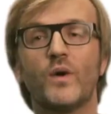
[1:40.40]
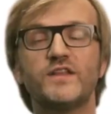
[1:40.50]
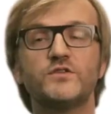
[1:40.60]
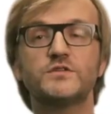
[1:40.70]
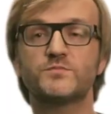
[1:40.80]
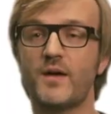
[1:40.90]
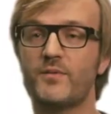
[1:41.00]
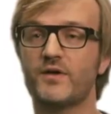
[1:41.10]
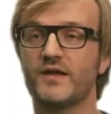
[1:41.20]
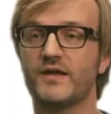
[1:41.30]
When used
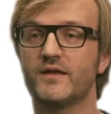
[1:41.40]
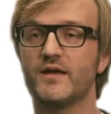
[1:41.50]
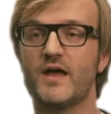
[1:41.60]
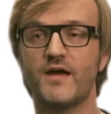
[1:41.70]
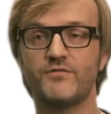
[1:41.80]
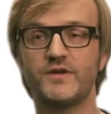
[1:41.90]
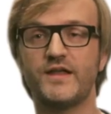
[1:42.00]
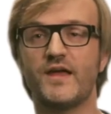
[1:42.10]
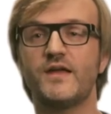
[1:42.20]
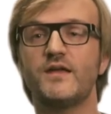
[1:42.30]
properly every
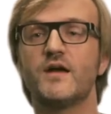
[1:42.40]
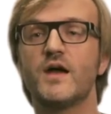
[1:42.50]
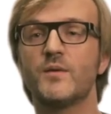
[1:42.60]
day,